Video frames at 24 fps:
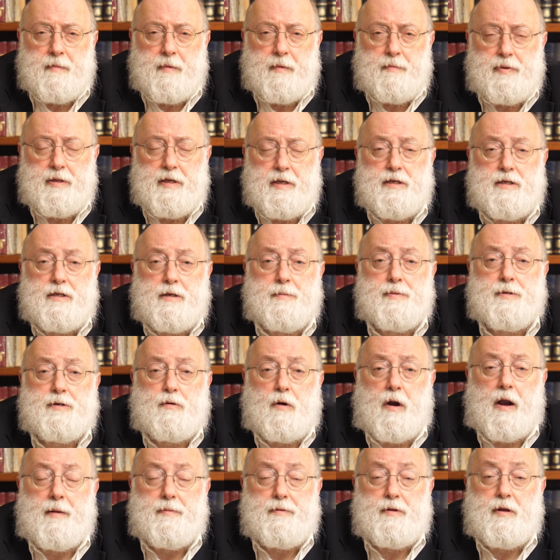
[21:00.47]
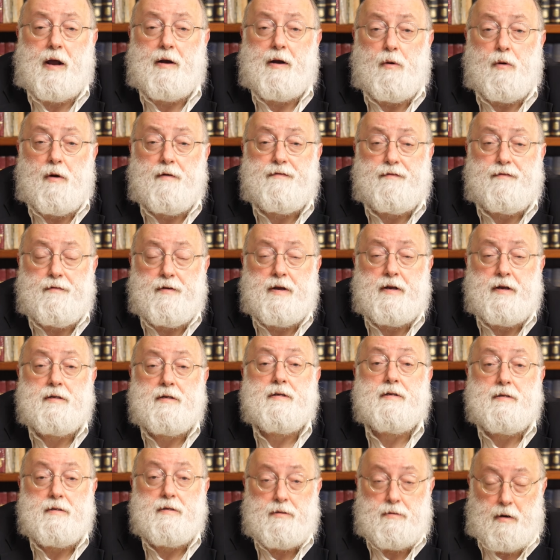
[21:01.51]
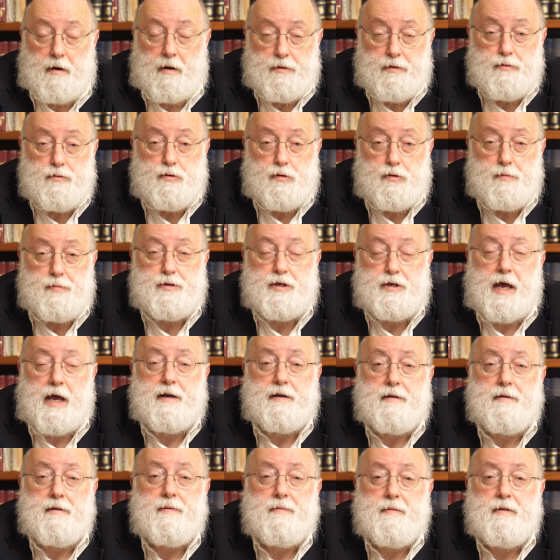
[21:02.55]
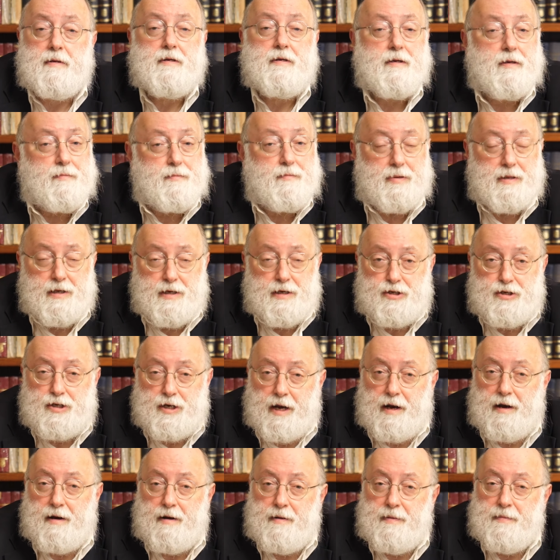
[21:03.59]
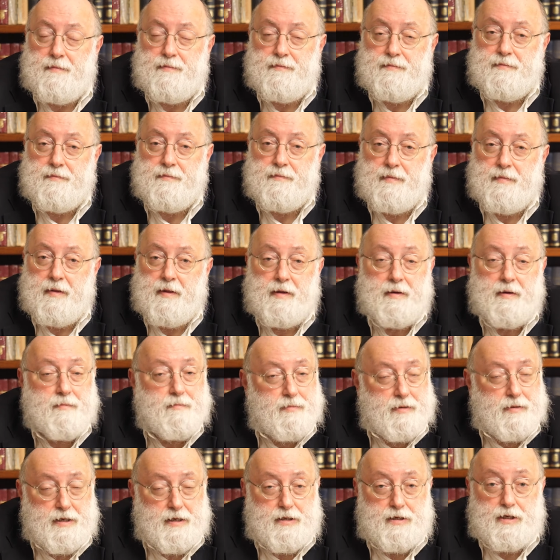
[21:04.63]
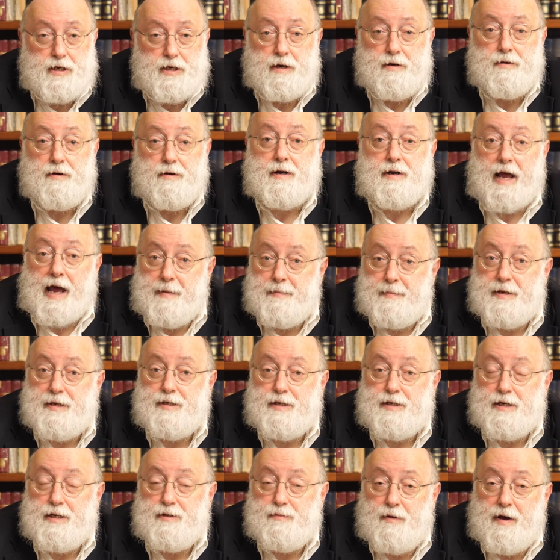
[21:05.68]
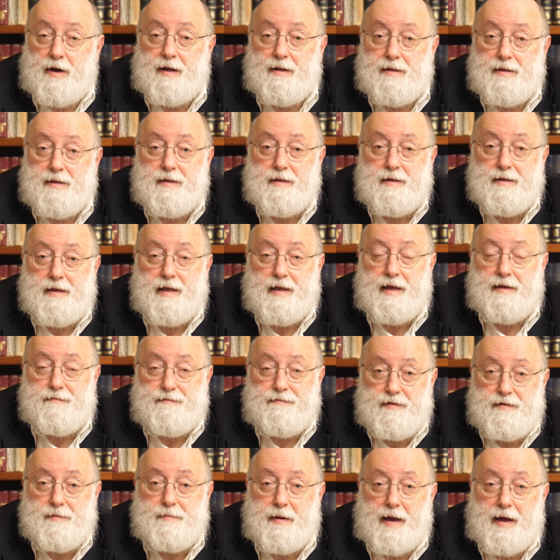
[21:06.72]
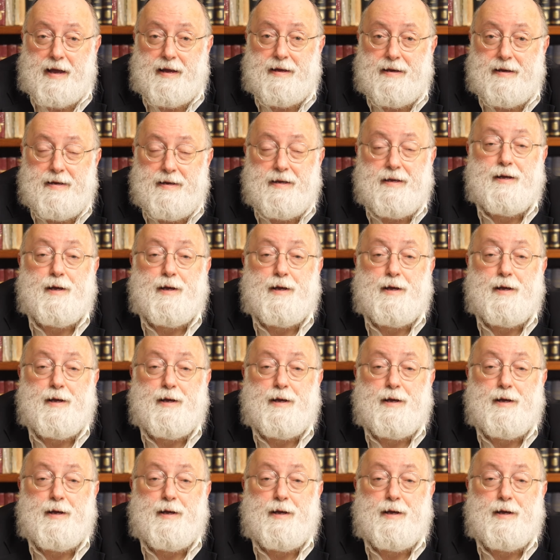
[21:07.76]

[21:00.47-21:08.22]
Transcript: Please subscribe to our offerings, to our YouTube channel. Please share. Please share your comments as well and feedback.